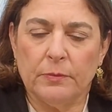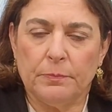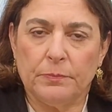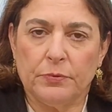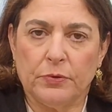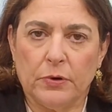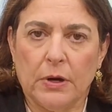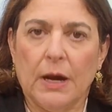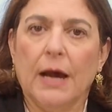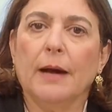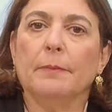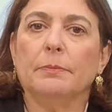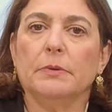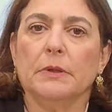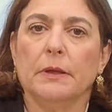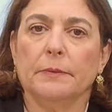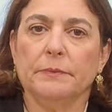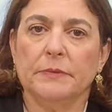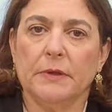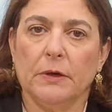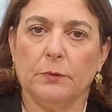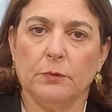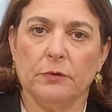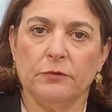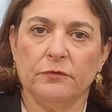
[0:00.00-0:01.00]

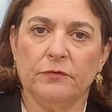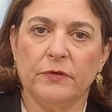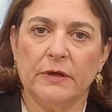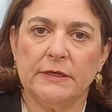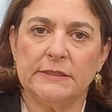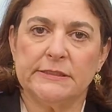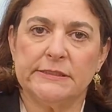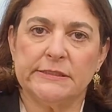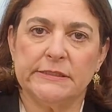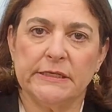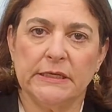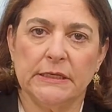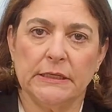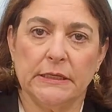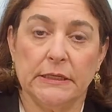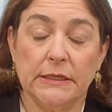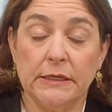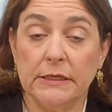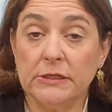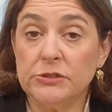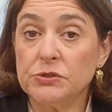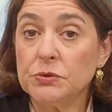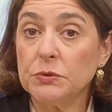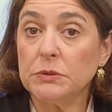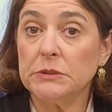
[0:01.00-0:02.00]
problem that we're facing in
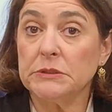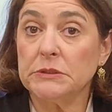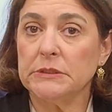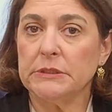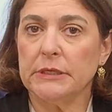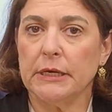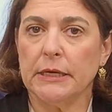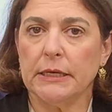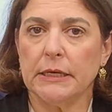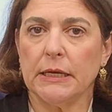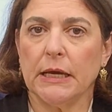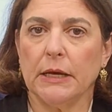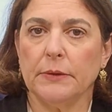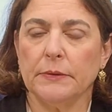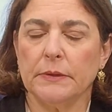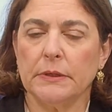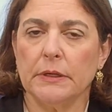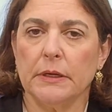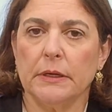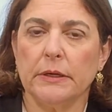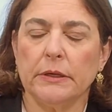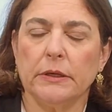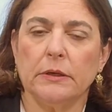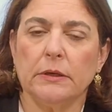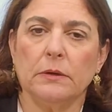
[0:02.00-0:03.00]
Israel today, and I would
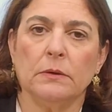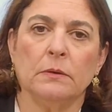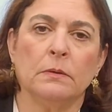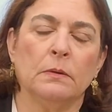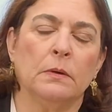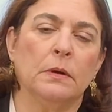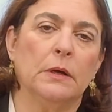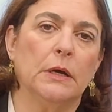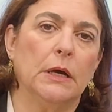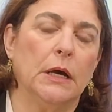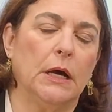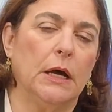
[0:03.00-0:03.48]
argue